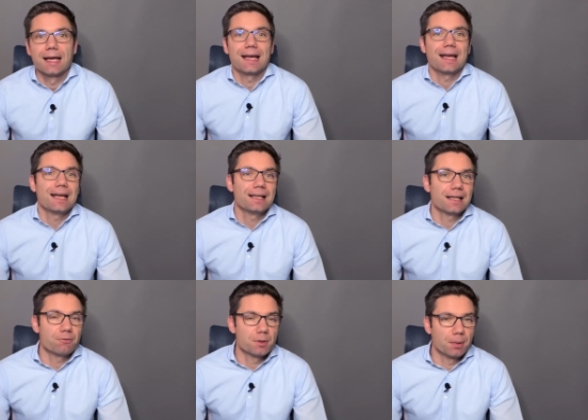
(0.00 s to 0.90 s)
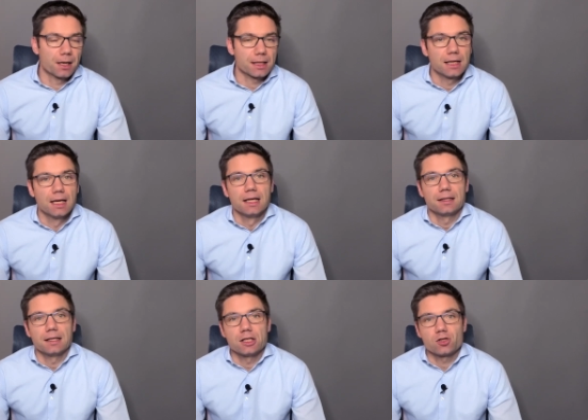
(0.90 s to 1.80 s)
and everybody
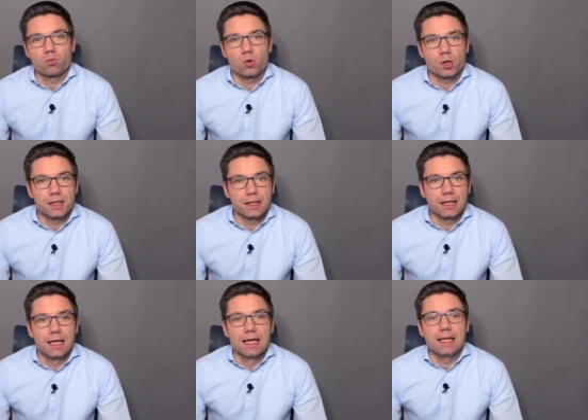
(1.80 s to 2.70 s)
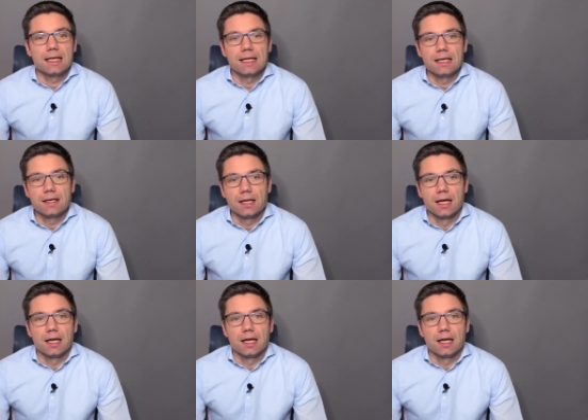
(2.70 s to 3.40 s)
that is working in